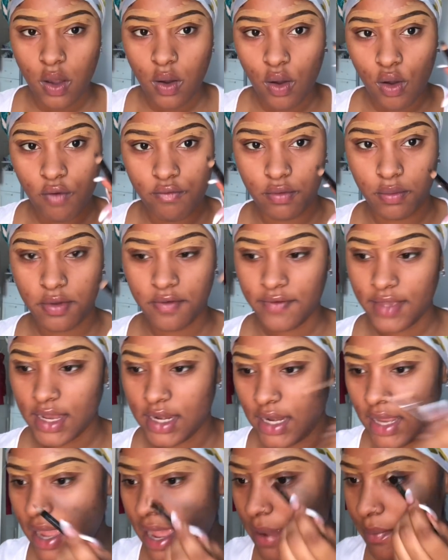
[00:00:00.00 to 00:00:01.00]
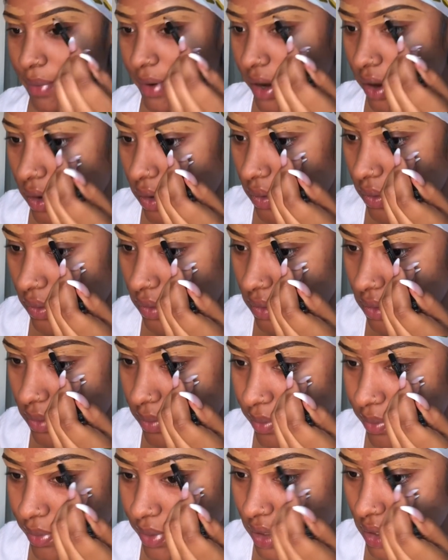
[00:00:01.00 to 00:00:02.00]
Go over with any eyebrow
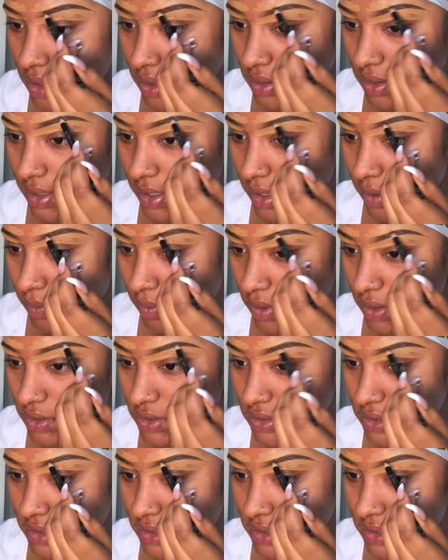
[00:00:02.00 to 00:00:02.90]
product that I want,